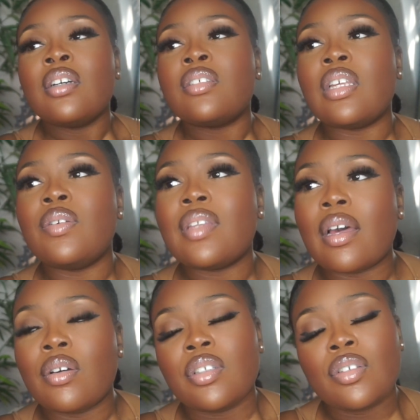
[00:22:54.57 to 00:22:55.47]
So he was like,
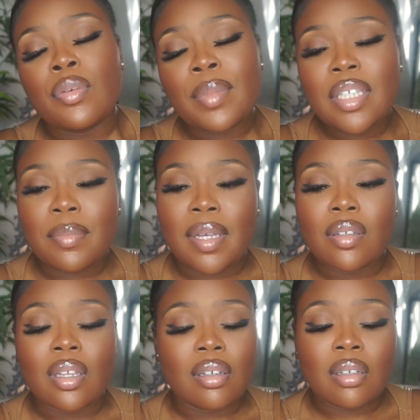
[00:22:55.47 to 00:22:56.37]
oh, did you miss me? I
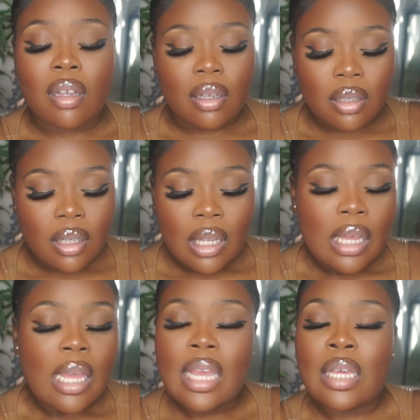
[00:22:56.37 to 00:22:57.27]
was like, no.
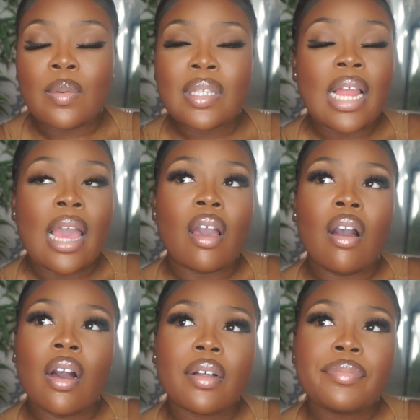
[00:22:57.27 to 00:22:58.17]
He was like,
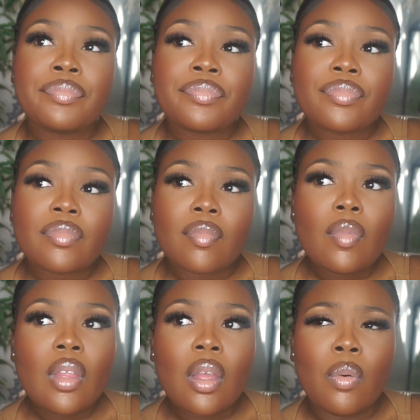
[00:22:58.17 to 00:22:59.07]
oh,
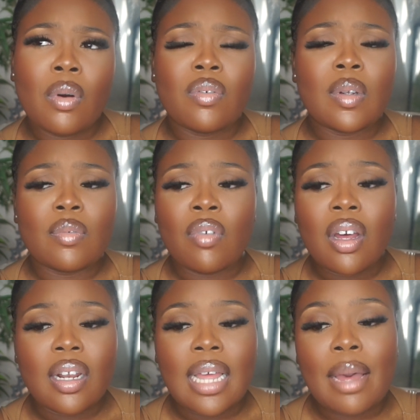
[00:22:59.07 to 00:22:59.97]

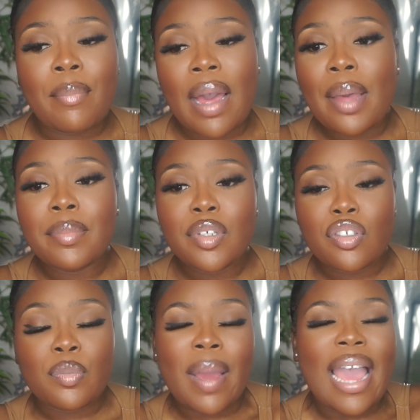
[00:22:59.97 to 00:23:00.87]
right, like, but I
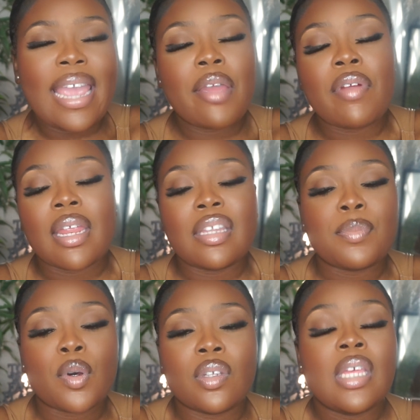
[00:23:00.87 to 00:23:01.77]
missed you. But I hear it's
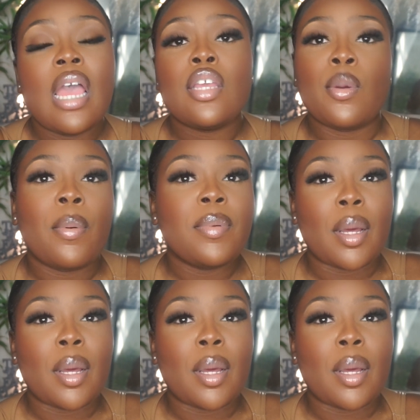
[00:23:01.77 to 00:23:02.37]
because you're probably